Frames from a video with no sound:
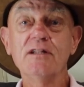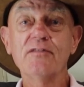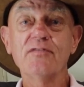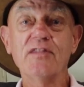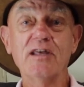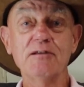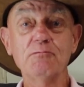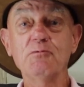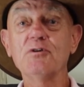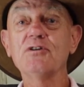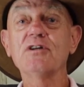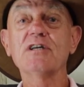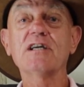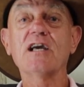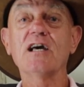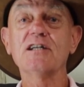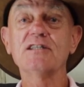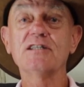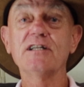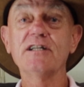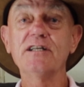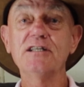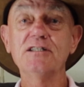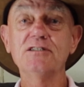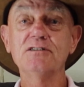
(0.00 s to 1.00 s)
They want a
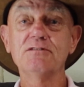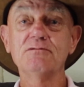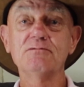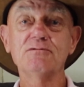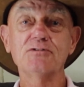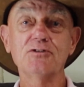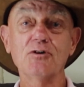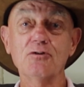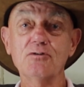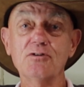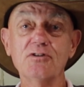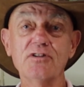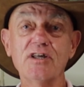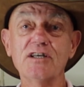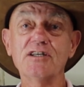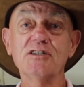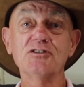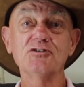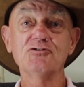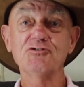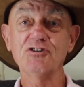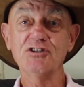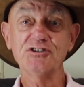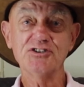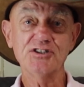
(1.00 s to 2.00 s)
cuddly dog they can
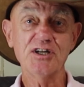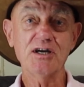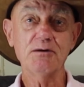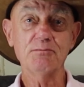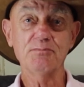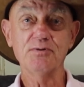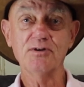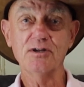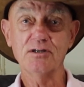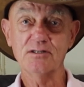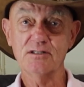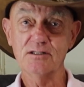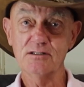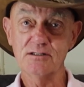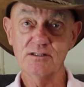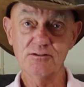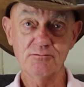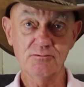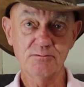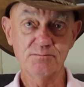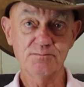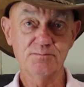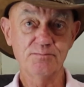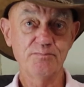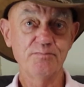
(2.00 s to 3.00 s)
dress up like a
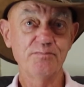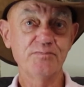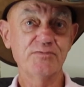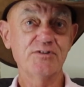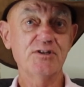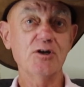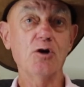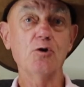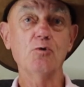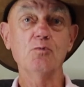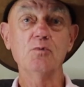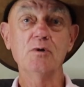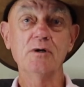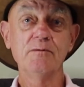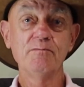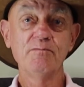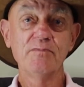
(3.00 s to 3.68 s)
little doll.